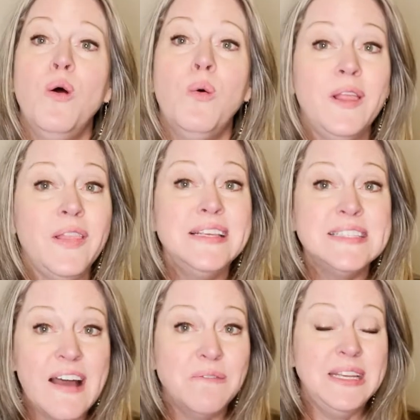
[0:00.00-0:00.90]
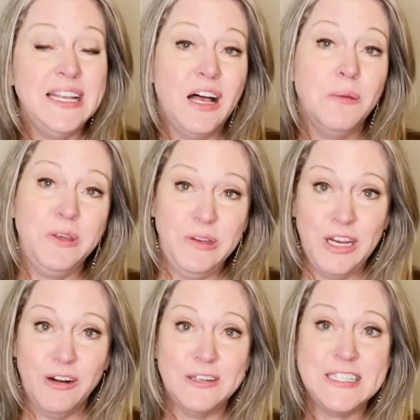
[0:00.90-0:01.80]
or at least have me to help you
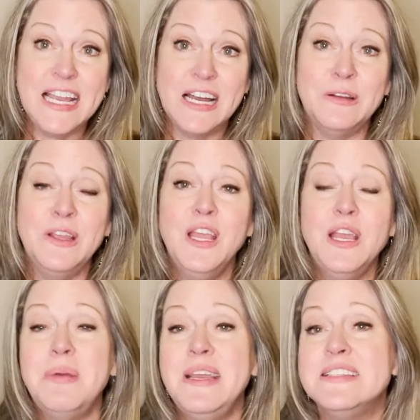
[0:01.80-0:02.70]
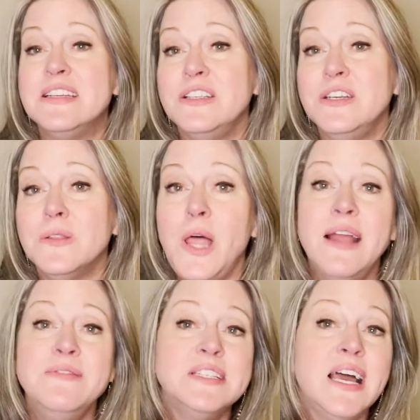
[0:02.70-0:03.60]
narrow down based on your
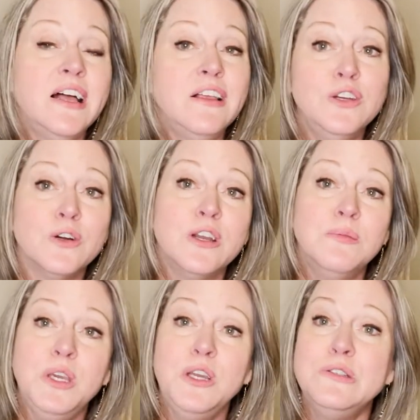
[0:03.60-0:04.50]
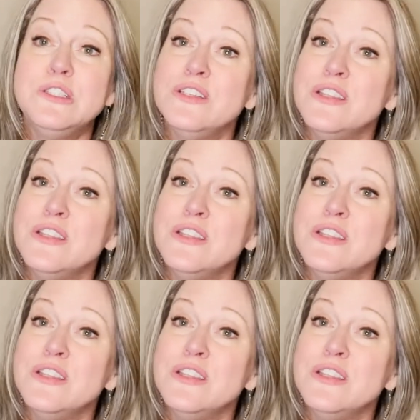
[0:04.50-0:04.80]
lifestyle, your commute,